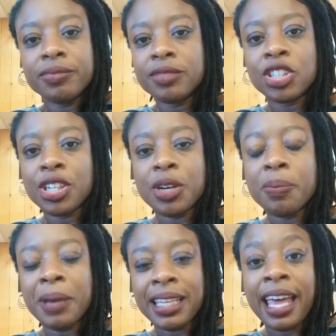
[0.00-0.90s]

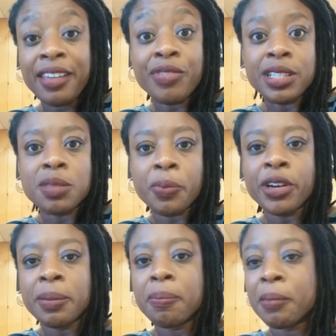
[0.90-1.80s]
my life has
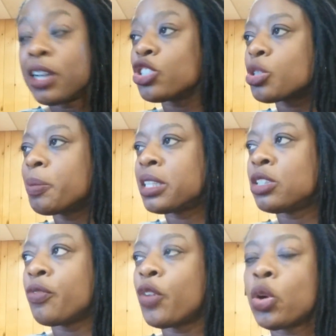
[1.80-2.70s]
pretty much been
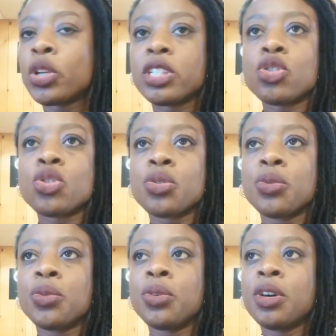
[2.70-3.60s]
devoted
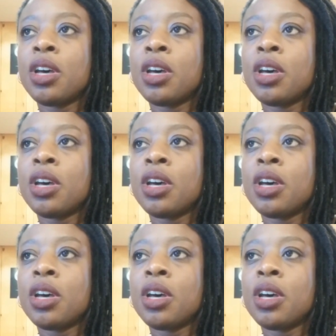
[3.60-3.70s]
to